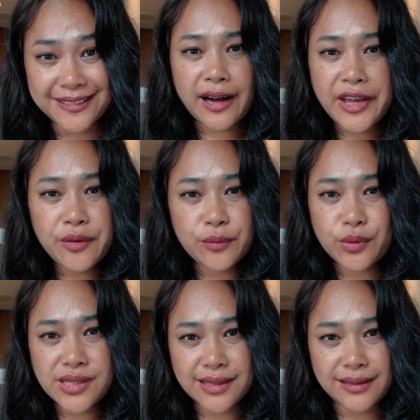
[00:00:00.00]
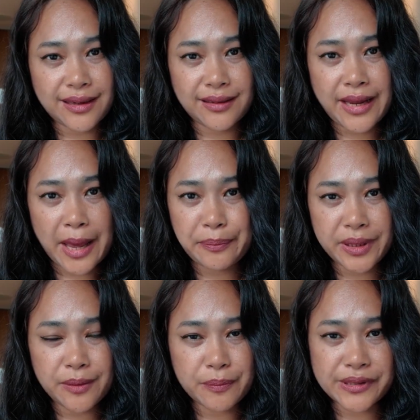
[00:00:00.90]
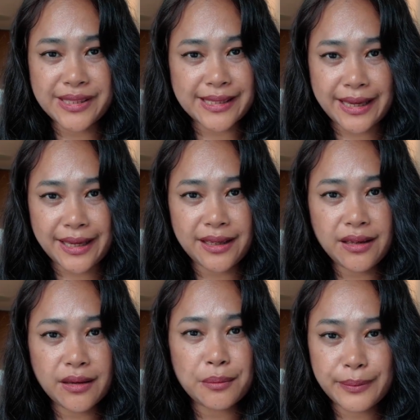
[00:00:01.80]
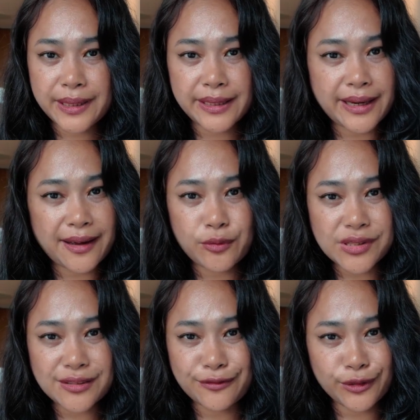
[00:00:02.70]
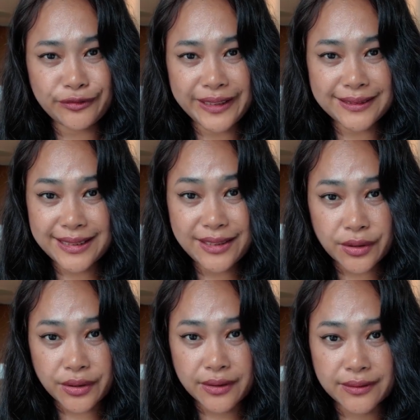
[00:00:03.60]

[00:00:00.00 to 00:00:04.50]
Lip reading: I wasn't unhappy per se, but I wasn't fulfilled either.